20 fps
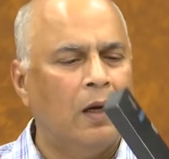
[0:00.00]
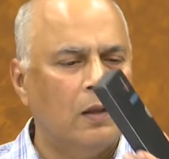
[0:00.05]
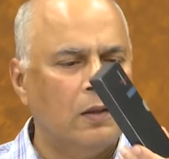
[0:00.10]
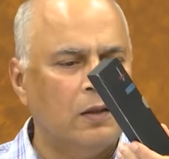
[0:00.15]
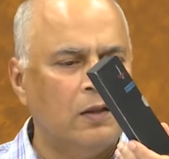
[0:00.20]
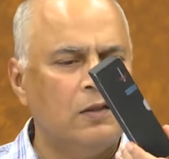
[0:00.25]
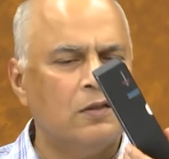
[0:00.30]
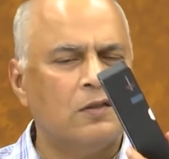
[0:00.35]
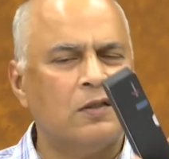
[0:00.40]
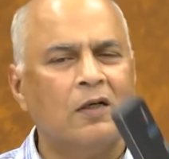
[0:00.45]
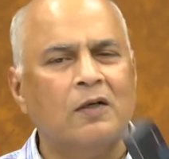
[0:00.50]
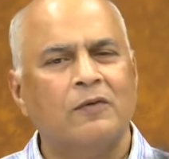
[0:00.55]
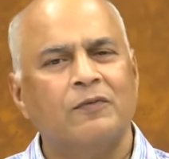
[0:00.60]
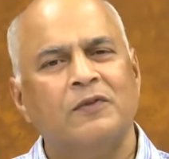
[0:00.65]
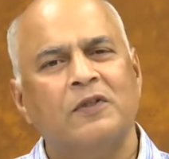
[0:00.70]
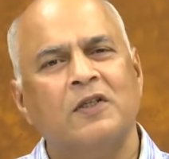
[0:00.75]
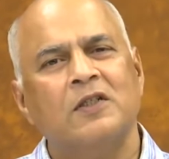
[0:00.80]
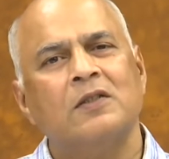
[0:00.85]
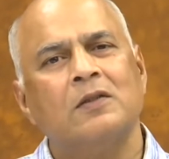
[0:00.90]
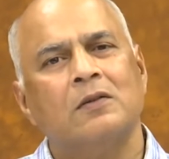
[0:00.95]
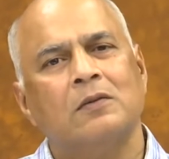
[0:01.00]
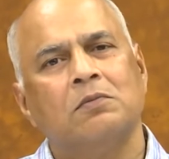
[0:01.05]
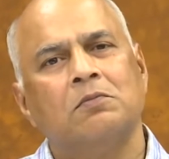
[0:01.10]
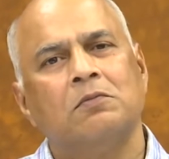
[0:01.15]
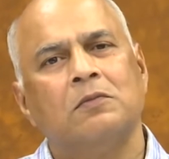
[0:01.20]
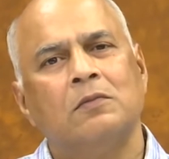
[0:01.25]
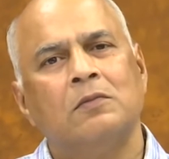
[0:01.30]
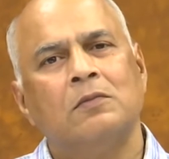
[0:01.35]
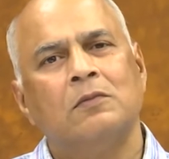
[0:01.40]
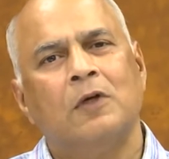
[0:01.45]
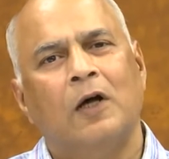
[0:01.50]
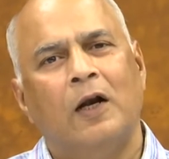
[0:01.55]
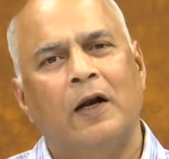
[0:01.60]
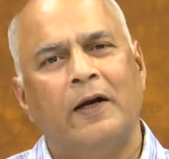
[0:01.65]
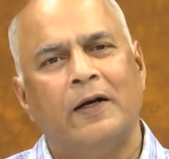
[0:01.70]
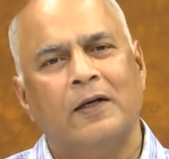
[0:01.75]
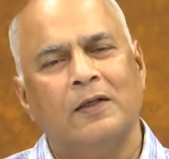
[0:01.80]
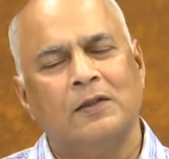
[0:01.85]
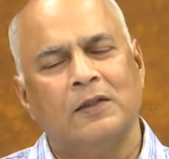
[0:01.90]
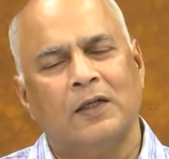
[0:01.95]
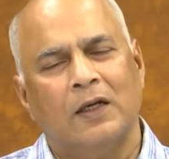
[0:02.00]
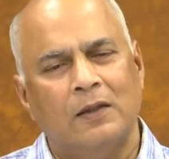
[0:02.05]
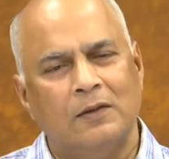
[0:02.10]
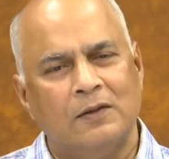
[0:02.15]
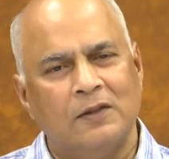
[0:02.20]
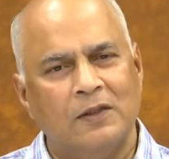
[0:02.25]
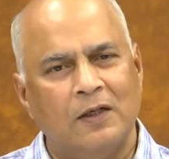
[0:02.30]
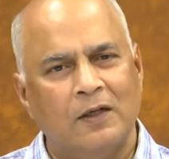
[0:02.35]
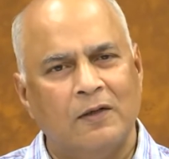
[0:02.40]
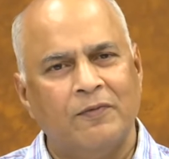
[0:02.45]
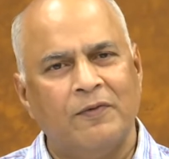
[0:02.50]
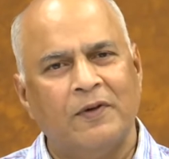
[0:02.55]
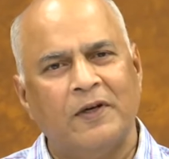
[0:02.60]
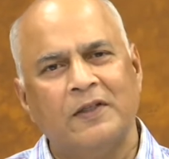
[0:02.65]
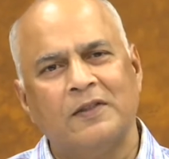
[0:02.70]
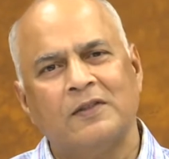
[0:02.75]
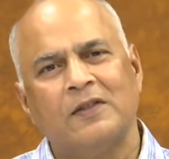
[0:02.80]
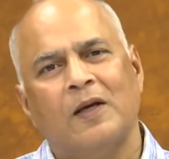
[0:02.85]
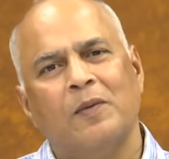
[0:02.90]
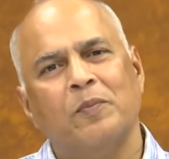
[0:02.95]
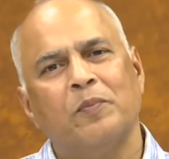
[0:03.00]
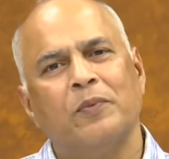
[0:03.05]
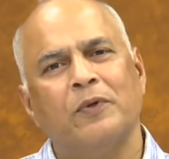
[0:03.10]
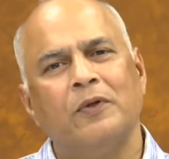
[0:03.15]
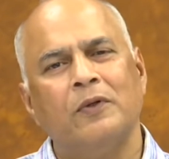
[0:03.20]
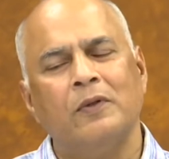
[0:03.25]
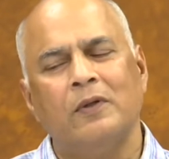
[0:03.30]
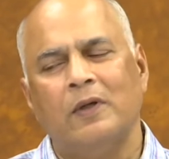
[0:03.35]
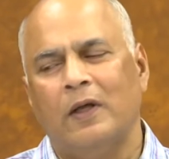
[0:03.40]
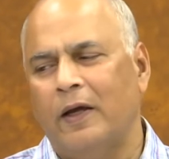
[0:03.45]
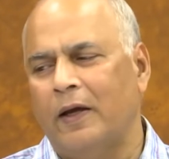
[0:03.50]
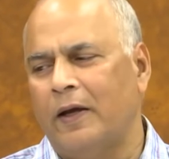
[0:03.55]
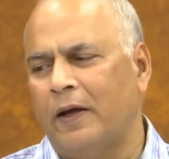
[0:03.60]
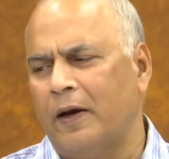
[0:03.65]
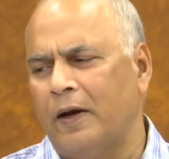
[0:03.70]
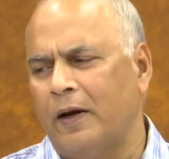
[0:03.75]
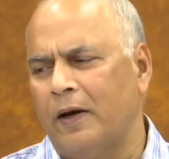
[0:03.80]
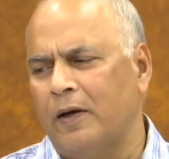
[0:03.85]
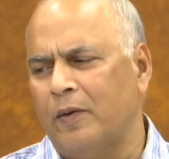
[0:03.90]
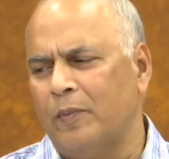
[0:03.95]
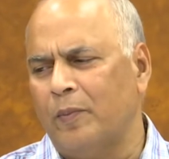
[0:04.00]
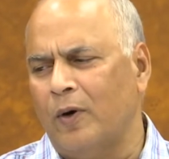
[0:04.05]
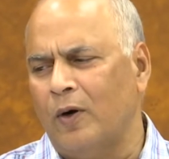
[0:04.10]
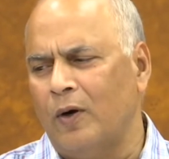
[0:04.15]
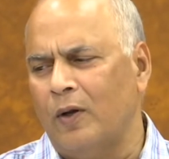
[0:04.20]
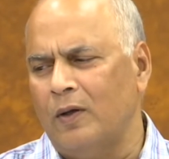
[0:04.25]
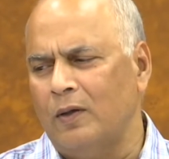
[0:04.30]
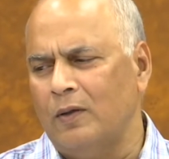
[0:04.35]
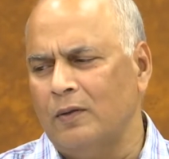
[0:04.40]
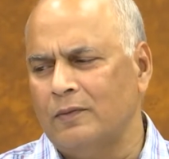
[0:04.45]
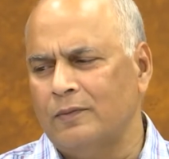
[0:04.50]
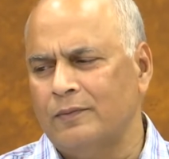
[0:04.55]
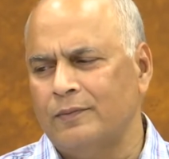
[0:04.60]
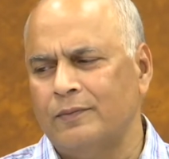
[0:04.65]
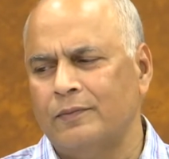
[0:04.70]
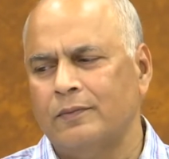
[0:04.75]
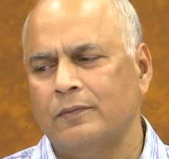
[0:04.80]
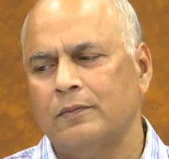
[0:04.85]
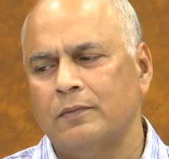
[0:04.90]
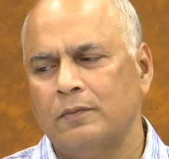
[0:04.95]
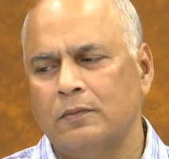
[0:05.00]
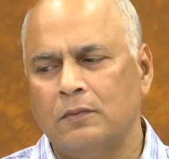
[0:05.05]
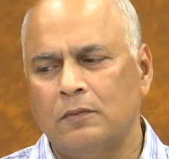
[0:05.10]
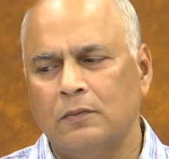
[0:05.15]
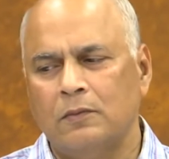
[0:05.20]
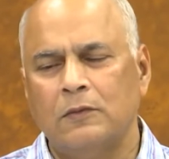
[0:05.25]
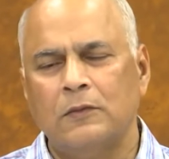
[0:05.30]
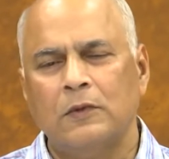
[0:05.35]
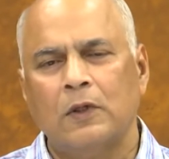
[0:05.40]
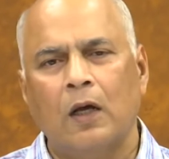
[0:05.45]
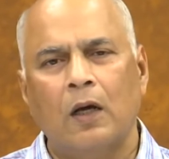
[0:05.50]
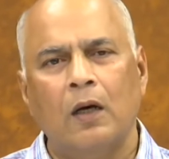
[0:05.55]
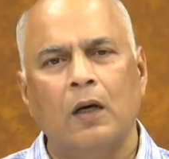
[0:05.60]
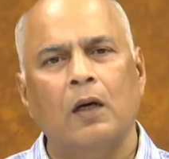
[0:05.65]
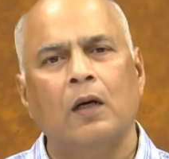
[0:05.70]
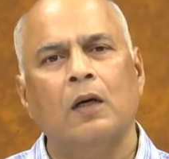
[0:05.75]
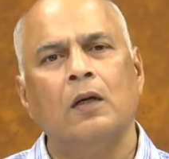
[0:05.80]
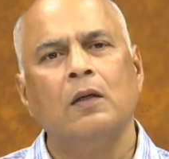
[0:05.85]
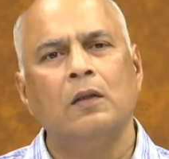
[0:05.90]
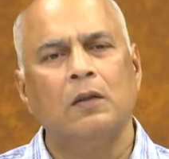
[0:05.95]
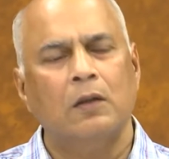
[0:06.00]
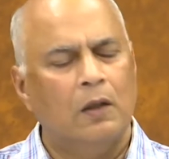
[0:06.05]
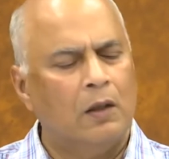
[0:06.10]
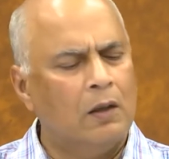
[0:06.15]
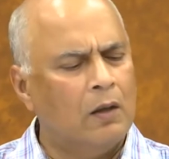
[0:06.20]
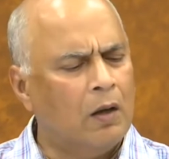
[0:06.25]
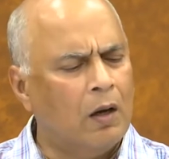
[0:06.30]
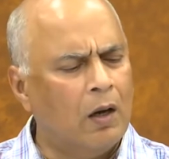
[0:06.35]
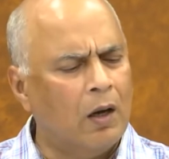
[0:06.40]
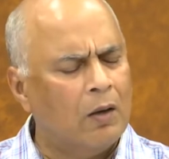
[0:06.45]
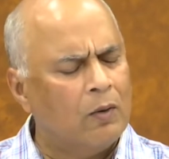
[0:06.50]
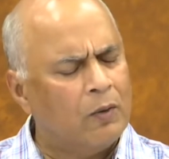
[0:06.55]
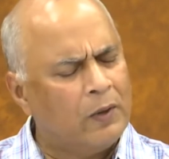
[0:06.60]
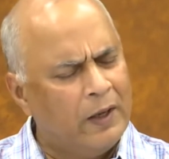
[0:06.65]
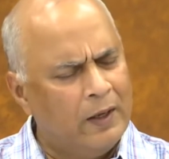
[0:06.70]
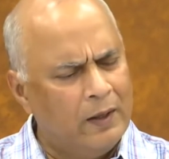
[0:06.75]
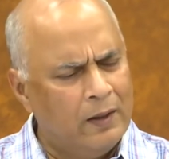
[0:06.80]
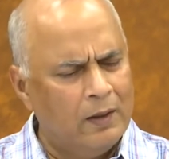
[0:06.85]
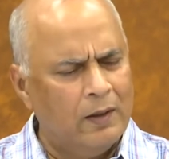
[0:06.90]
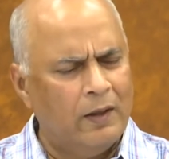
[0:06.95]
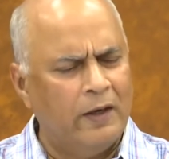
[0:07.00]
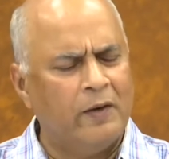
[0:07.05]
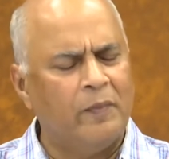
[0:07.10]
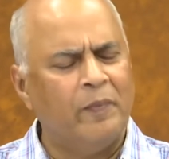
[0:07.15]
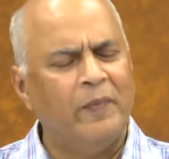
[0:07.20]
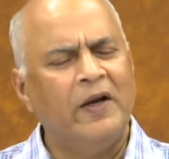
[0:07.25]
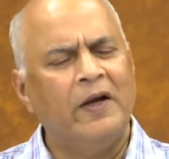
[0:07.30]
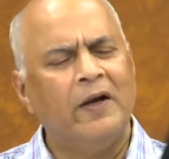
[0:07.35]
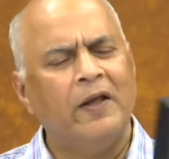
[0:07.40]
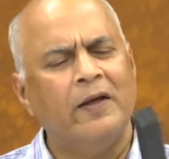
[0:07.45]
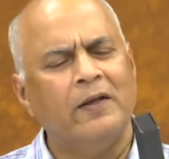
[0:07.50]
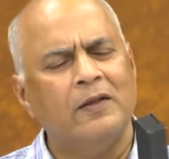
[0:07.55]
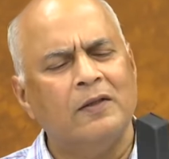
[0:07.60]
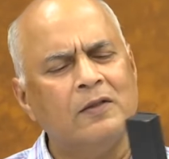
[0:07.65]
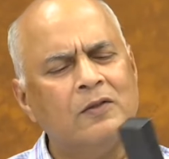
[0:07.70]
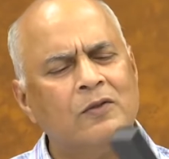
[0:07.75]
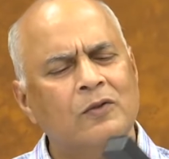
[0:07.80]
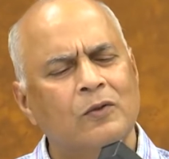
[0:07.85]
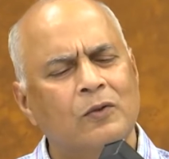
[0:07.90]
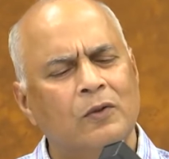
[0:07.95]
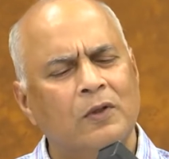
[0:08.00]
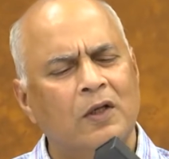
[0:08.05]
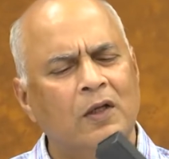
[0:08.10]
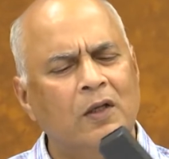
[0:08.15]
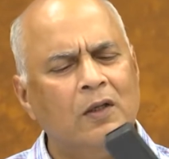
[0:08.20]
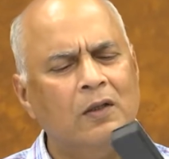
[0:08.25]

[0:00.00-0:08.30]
Instead of this, let us consider, for example, a cricket ball, or okay, let me take this only.